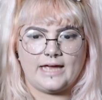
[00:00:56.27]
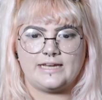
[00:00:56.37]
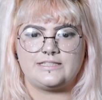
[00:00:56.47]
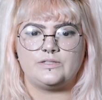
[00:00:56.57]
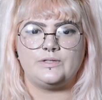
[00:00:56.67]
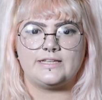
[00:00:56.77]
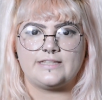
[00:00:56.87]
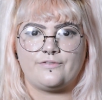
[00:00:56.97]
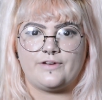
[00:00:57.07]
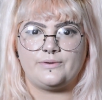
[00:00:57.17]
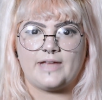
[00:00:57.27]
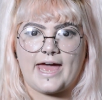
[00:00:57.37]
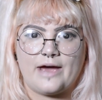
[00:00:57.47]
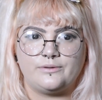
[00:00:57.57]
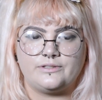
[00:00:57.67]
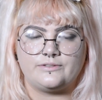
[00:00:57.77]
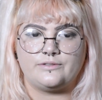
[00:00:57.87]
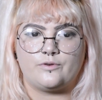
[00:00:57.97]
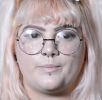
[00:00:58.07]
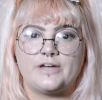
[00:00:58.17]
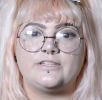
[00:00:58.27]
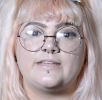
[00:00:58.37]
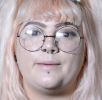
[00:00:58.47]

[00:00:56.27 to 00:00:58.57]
And as soon as I found out those informations,